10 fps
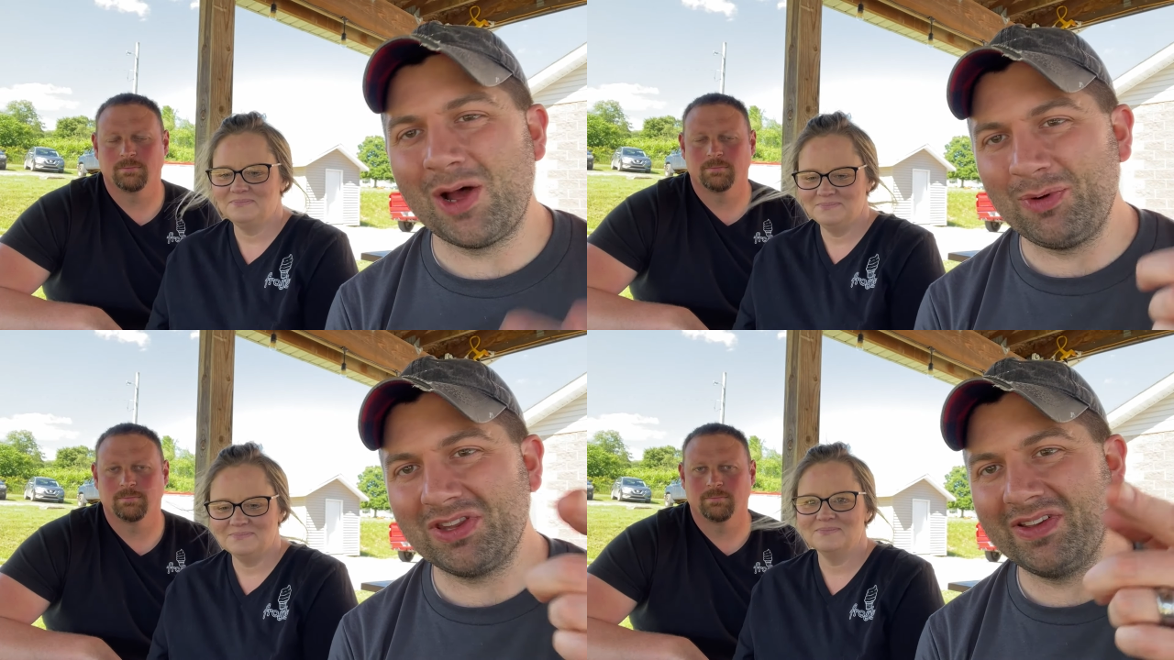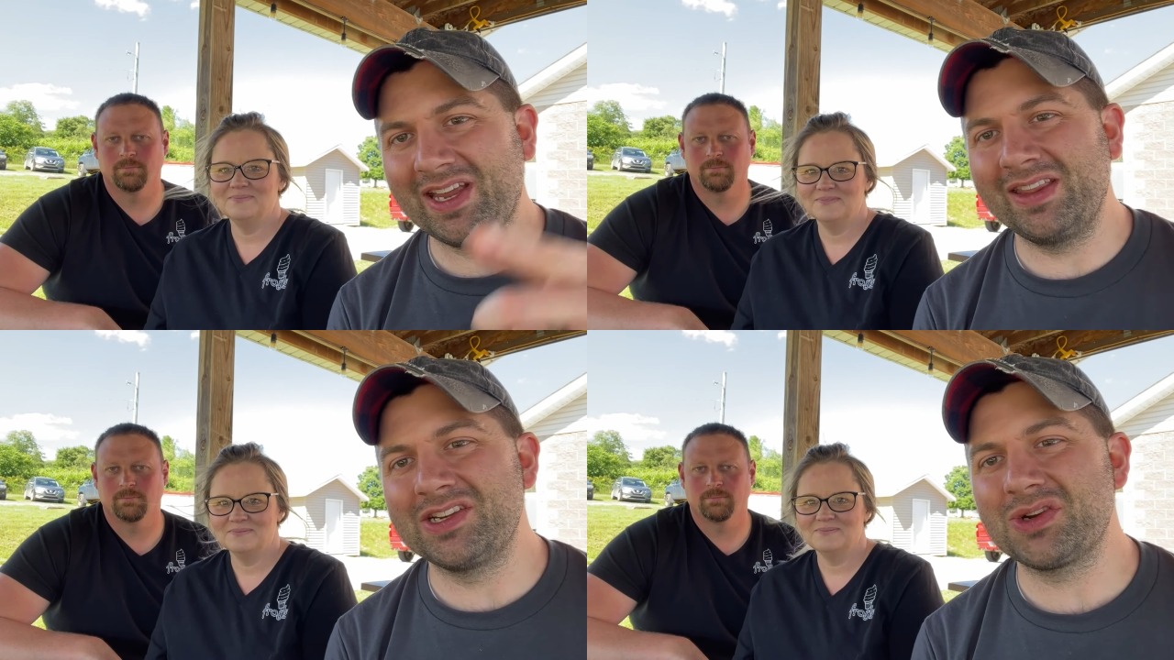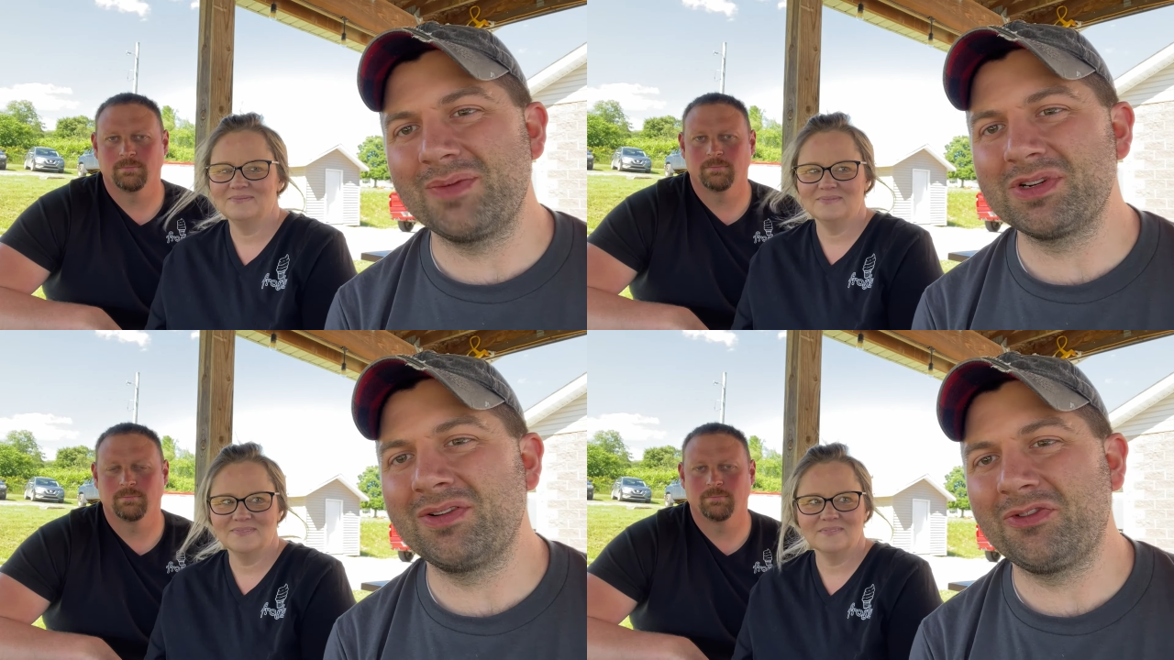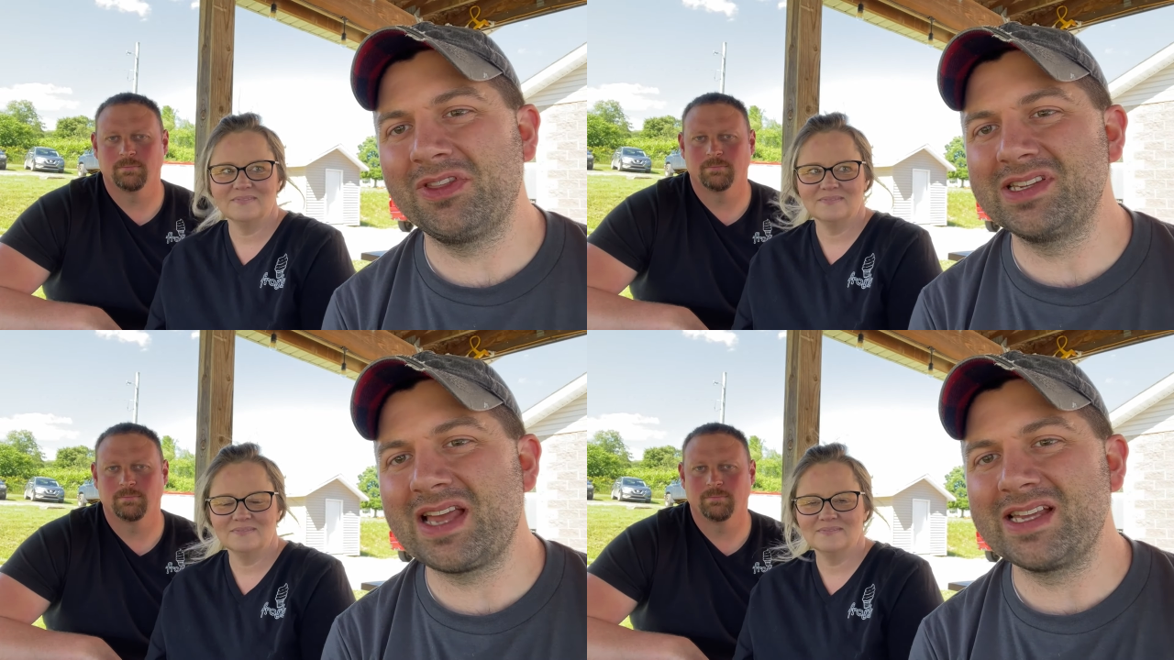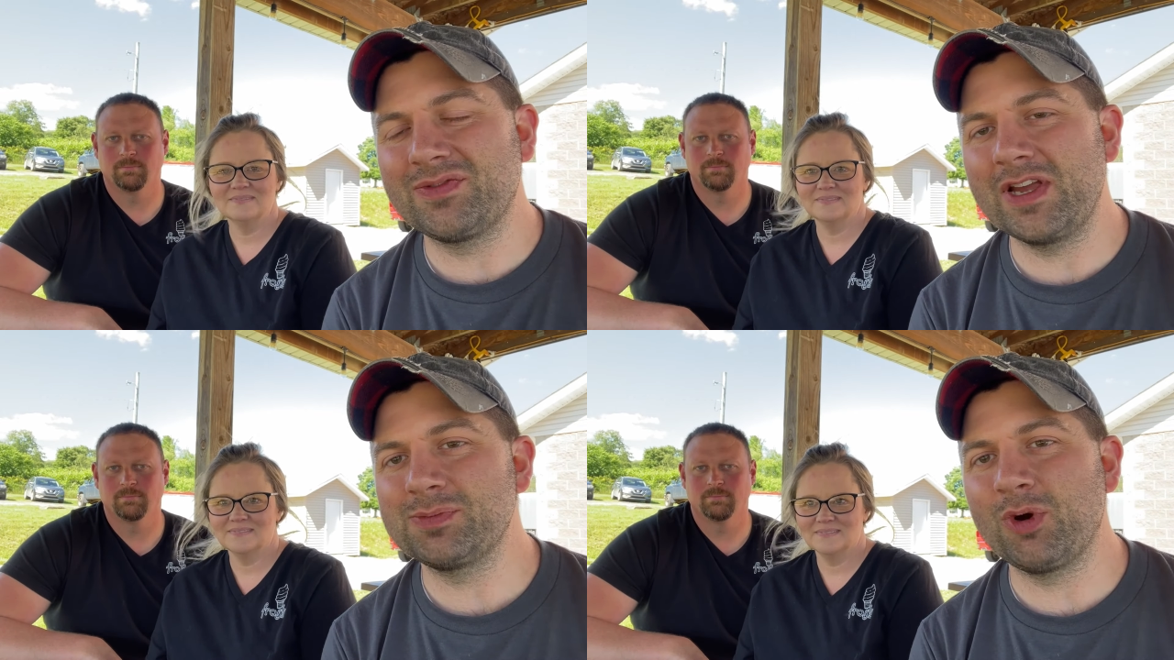Speaker 1: I'll put the link in the description for these guys'
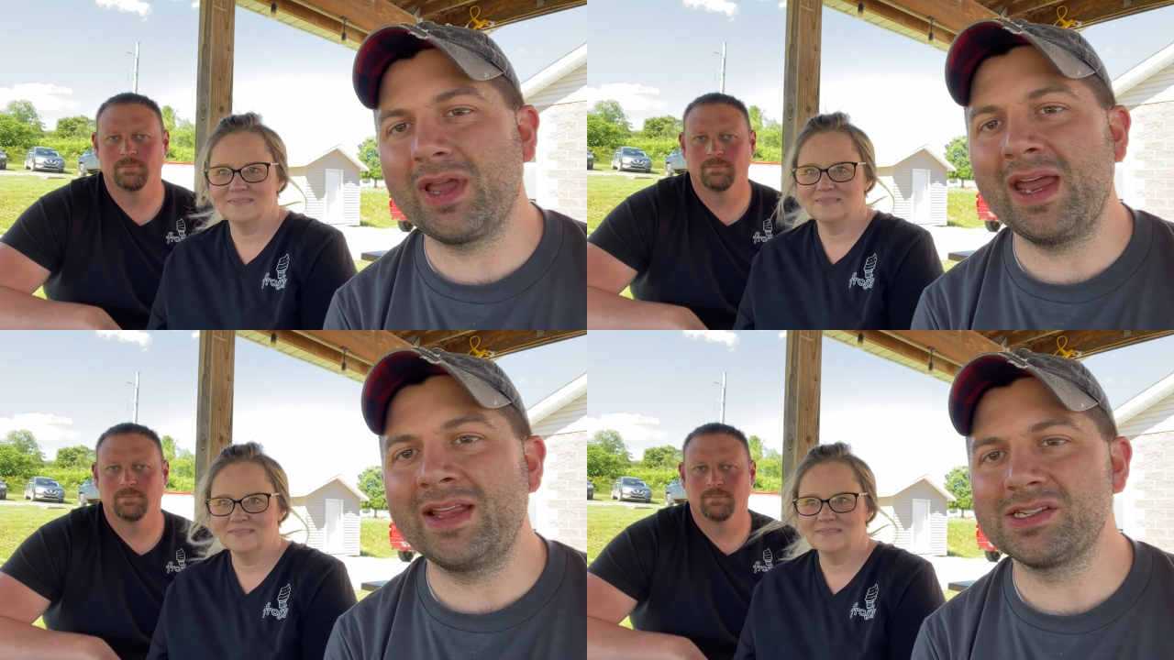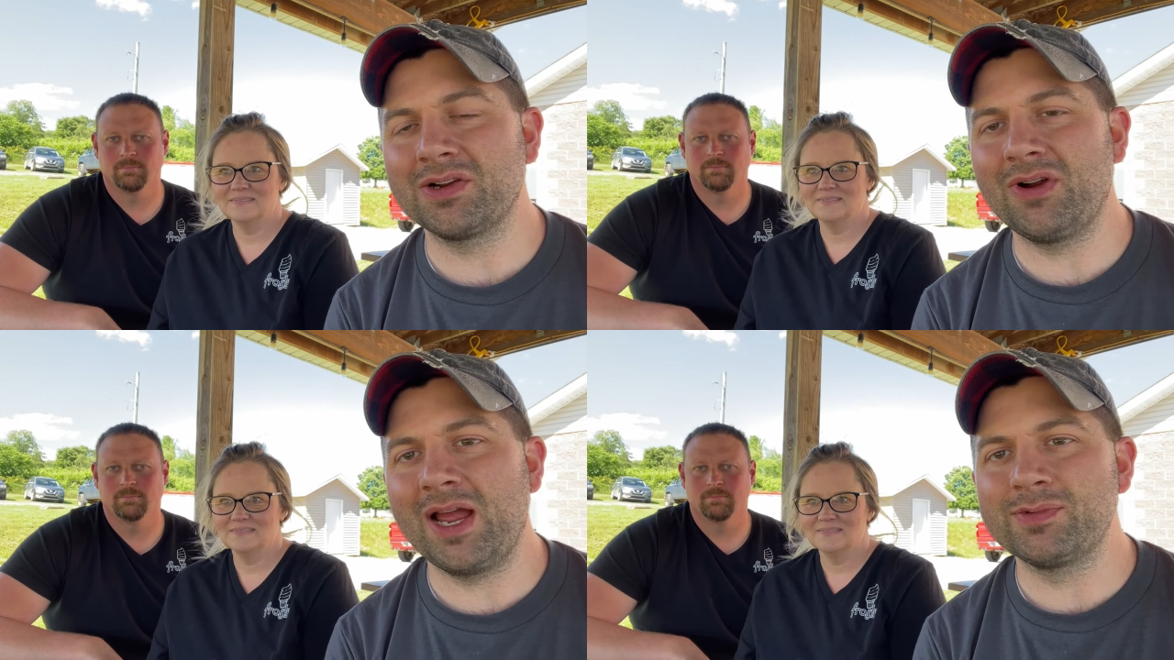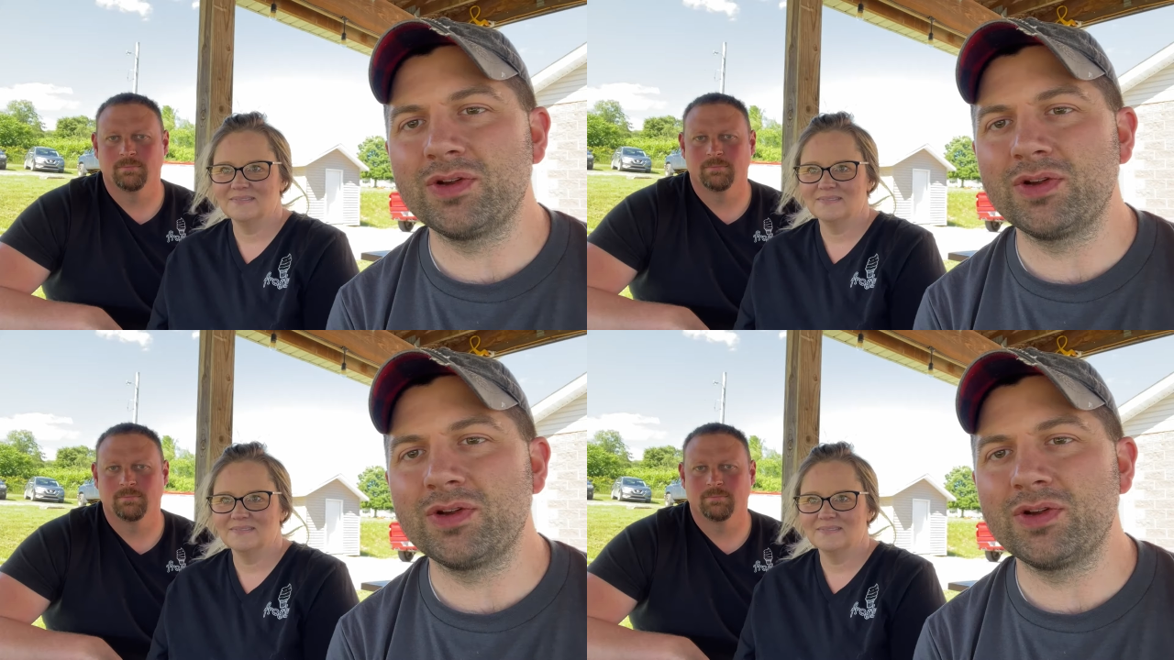Facebook and Instagram.